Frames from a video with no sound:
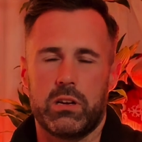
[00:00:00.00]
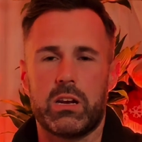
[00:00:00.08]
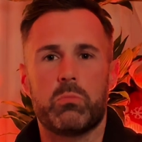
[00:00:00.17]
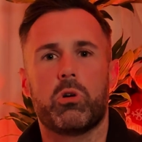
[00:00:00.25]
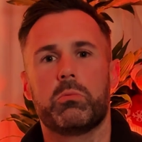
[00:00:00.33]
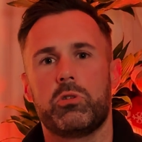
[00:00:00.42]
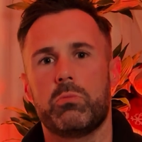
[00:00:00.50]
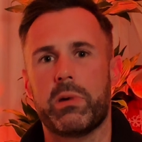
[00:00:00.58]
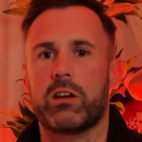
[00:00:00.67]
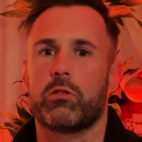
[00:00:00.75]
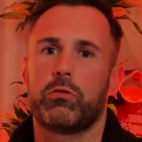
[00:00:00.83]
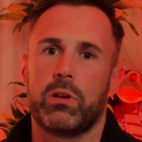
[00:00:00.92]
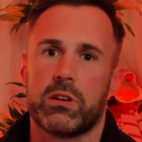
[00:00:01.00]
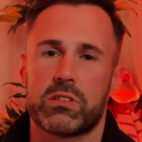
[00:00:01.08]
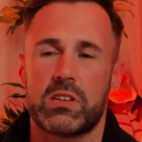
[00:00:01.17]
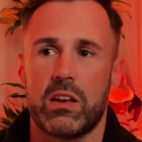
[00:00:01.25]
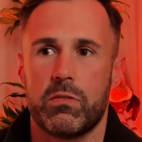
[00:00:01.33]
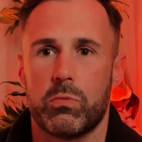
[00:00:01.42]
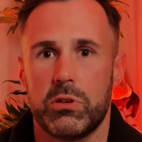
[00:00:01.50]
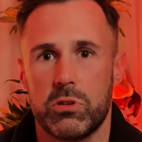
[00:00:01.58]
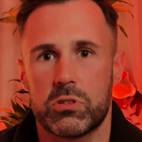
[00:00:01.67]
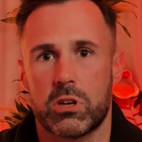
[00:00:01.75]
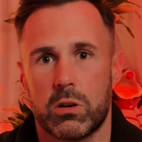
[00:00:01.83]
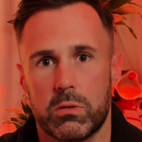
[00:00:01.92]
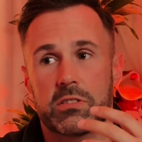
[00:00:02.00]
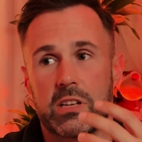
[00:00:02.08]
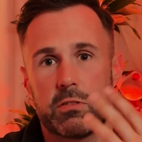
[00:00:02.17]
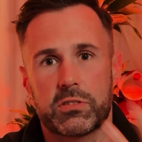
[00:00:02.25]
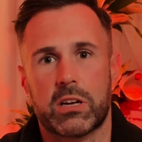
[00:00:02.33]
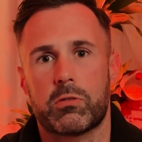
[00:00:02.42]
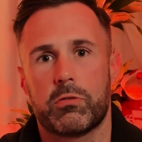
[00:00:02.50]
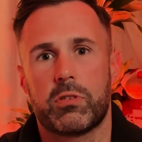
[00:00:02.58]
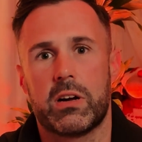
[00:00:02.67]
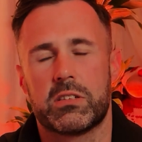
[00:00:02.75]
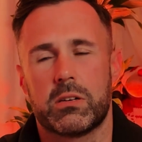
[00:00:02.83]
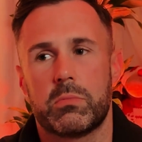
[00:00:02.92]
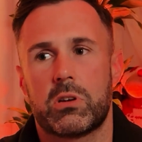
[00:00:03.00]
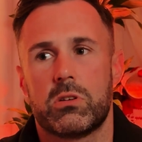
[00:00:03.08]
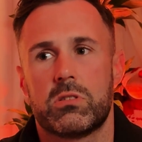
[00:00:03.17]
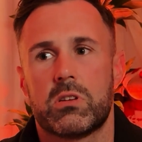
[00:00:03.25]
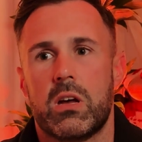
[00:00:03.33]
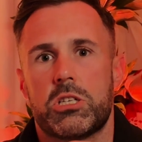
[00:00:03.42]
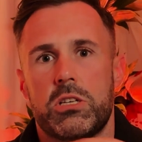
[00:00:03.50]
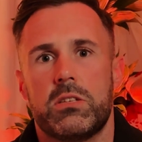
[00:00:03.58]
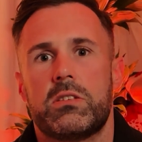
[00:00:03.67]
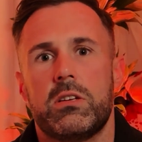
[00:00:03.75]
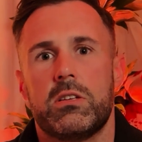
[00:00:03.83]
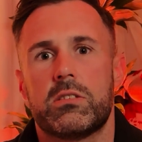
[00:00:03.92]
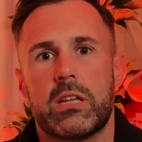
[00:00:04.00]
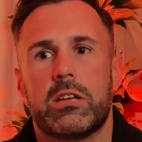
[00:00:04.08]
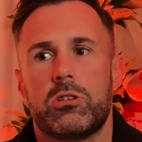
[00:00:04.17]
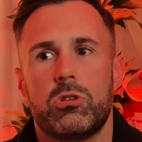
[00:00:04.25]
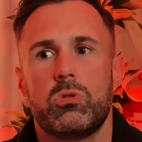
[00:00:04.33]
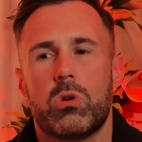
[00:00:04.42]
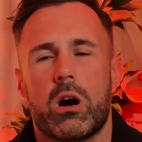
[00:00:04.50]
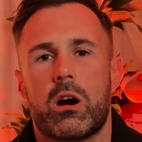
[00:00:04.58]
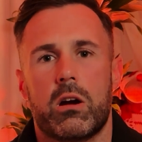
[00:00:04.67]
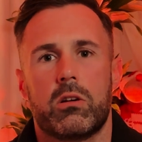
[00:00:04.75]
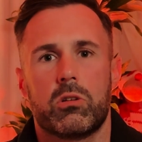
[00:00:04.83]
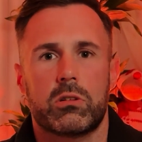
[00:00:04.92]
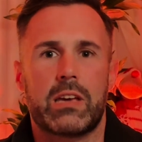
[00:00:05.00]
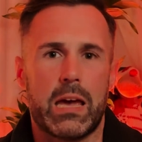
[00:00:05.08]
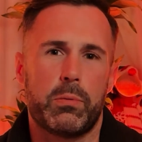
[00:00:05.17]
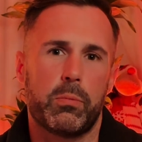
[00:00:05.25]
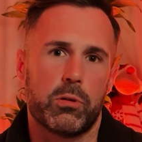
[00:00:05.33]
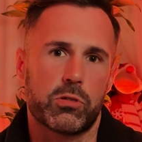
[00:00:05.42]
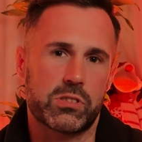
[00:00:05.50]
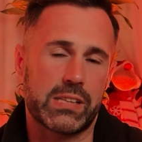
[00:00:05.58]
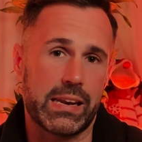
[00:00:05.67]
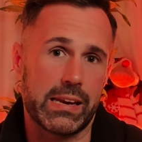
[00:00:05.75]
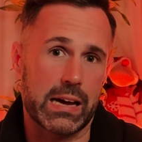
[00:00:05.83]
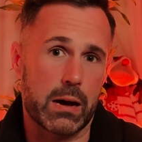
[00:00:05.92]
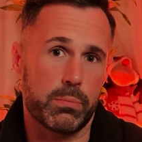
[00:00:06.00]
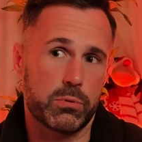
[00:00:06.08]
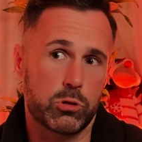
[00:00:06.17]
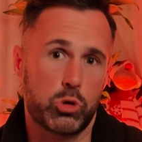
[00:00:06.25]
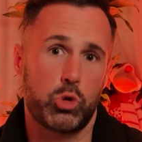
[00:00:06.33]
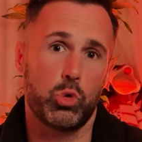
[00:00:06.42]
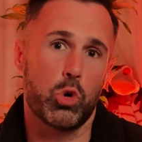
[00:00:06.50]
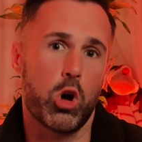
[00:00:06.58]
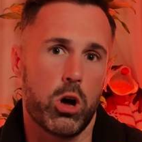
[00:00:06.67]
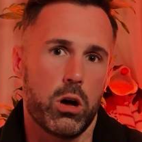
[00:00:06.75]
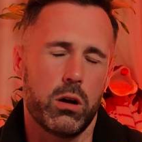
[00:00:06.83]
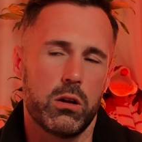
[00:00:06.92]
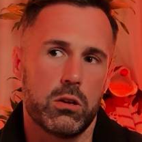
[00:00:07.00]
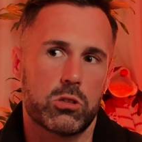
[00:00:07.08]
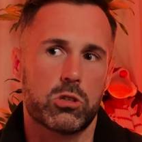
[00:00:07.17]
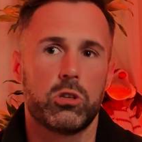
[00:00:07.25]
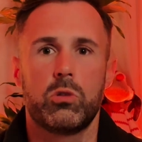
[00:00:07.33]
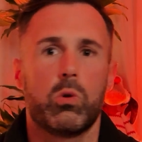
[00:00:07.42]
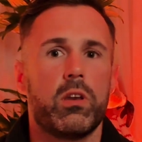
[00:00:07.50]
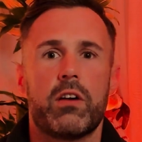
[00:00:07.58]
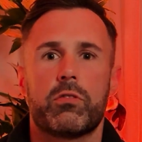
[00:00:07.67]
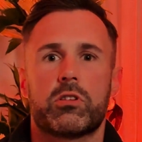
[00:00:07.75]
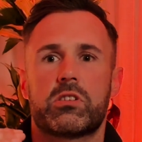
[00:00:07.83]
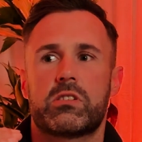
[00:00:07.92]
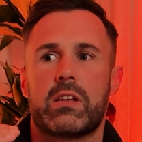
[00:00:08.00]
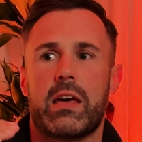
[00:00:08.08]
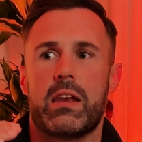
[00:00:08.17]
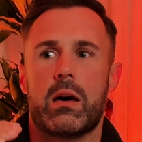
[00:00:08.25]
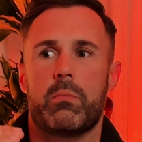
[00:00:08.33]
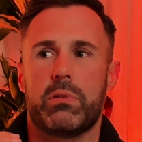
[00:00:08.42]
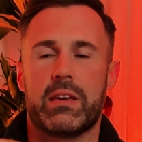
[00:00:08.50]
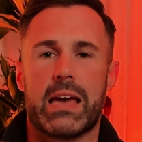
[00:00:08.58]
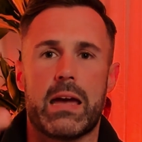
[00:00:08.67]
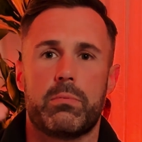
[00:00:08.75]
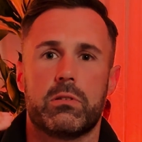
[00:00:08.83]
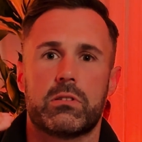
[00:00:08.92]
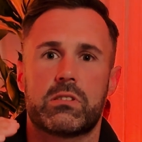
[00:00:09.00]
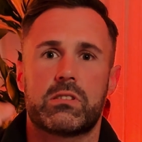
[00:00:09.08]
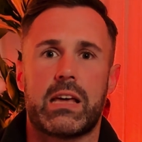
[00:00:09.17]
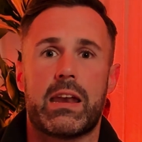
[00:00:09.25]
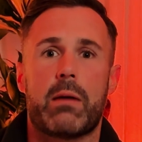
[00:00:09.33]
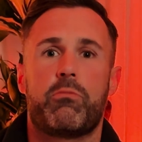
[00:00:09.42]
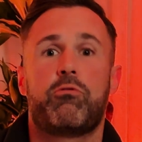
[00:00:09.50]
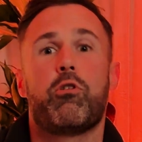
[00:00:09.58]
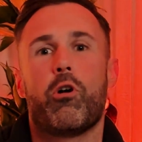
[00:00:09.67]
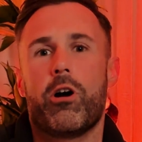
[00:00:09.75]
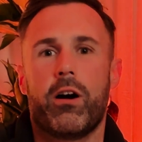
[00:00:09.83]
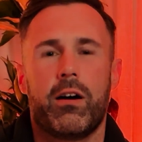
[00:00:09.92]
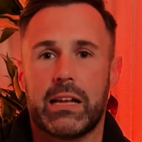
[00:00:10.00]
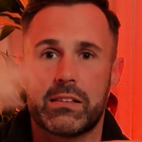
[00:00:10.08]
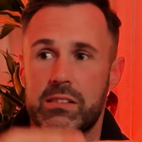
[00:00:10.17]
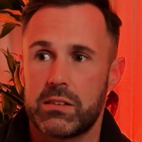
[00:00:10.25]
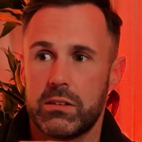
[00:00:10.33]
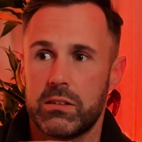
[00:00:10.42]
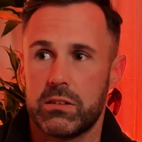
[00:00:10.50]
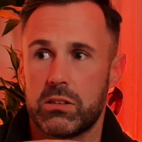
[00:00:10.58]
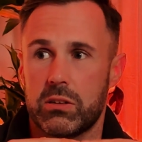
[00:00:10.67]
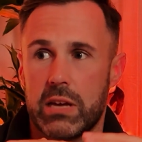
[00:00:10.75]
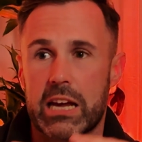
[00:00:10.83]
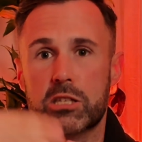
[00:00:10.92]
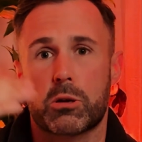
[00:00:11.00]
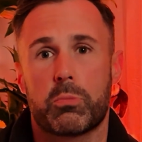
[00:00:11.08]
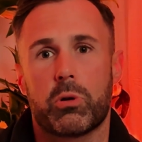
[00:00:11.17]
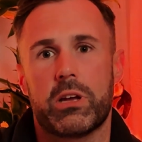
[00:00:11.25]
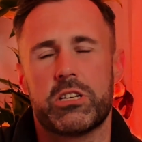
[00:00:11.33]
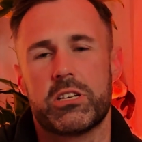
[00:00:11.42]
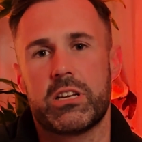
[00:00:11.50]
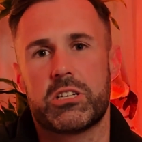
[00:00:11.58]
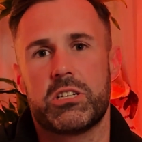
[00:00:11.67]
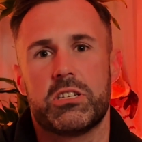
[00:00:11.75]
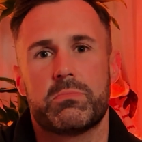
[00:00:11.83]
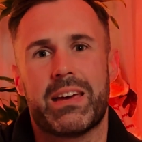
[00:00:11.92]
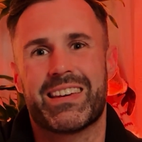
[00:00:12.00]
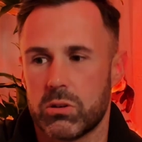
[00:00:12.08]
In that moment, you make her feel unsafe when you start self-sacrificing, because she sees that you are not capable of standing up to her, so you will never being able to stand up for her. That's the extrapolation that she's making.